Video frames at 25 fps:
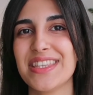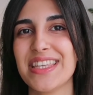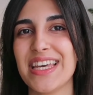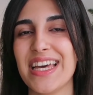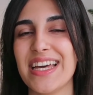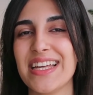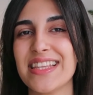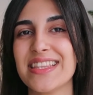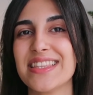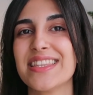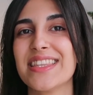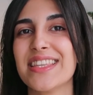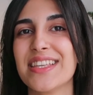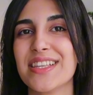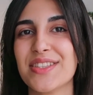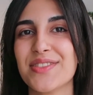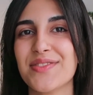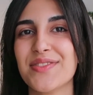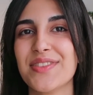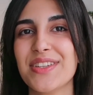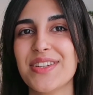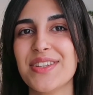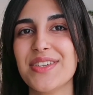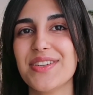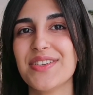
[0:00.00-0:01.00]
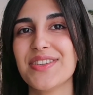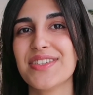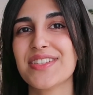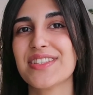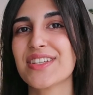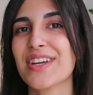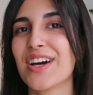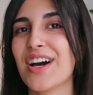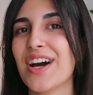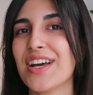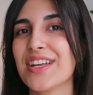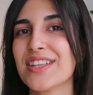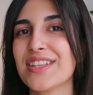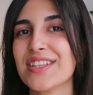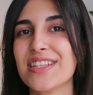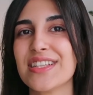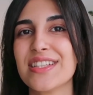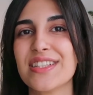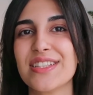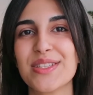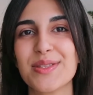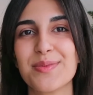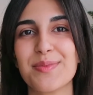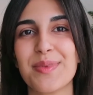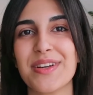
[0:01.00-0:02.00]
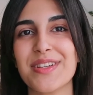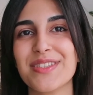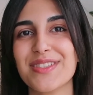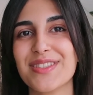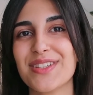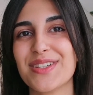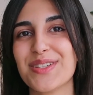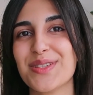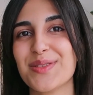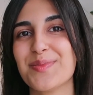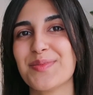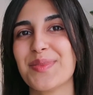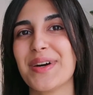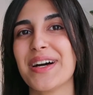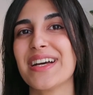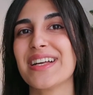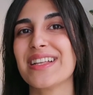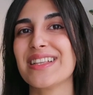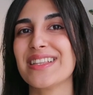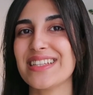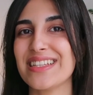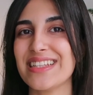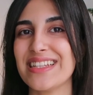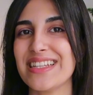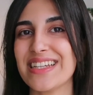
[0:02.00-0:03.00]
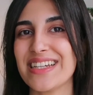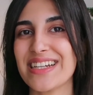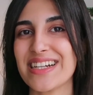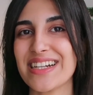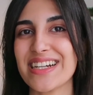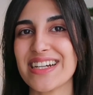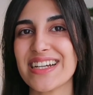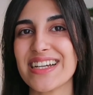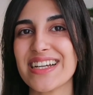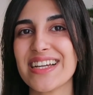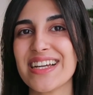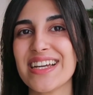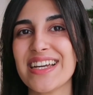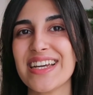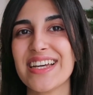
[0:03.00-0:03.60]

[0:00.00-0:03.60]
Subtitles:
that this video is kindly sponsored by Linjer.